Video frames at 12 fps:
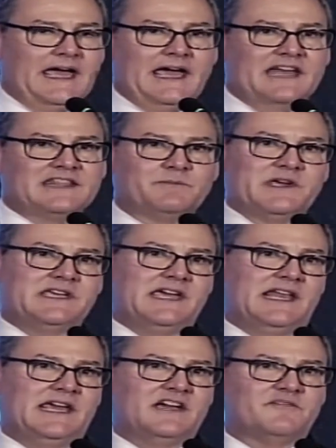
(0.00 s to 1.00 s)
At the
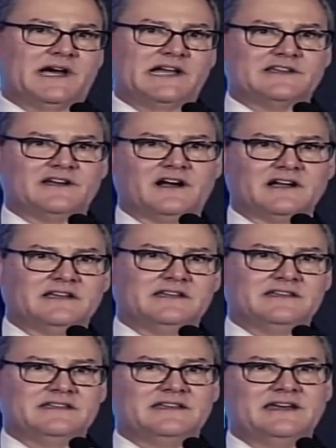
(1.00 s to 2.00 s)
beginning of my talk,
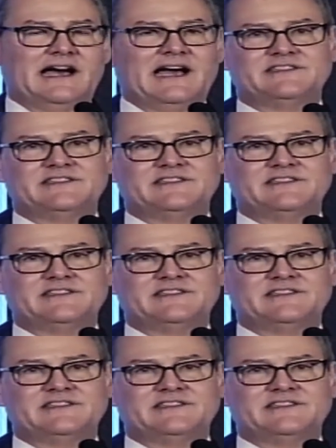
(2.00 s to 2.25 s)
I